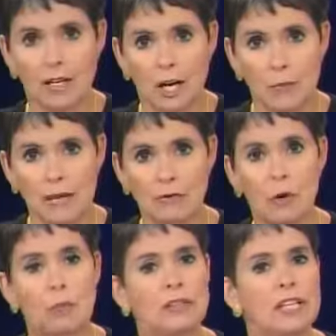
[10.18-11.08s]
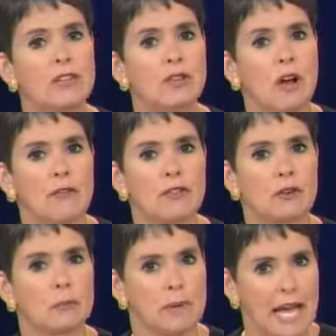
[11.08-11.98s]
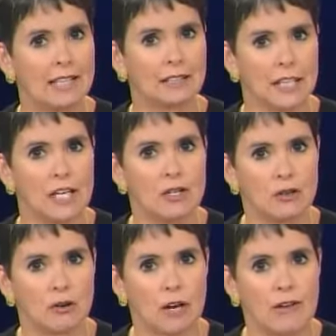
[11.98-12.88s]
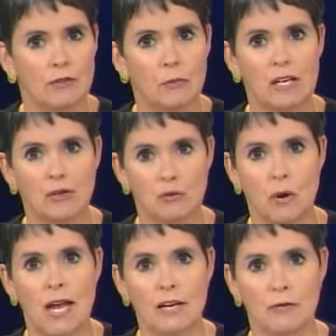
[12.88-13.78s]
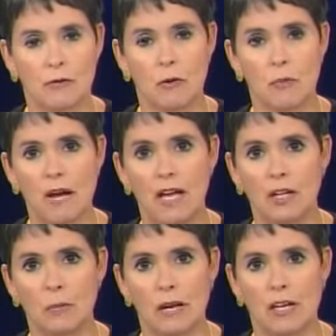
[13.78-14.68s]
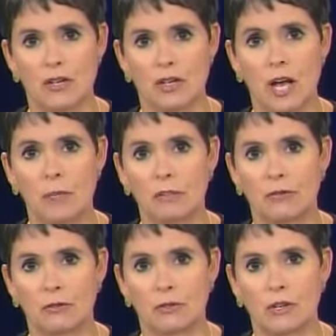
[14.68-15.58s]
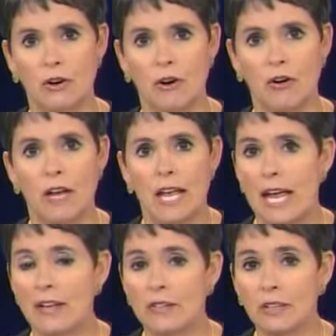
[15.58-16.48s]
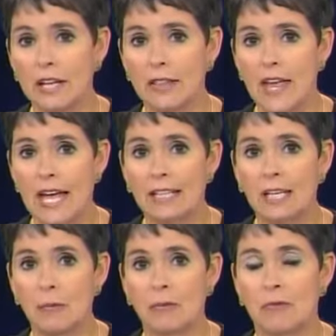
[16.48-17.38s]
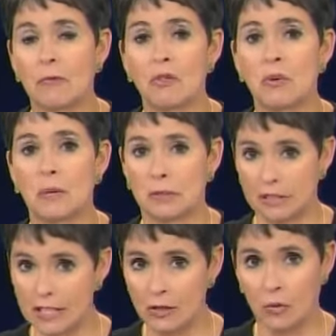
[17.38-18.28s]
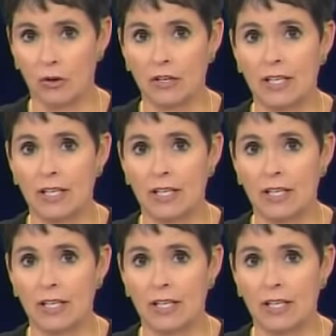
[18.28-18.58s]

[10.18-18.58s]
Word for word: A Metro police officer badly injured after being dragged for a mile by a shoplifter's car hasn't let that keep him from doing police work.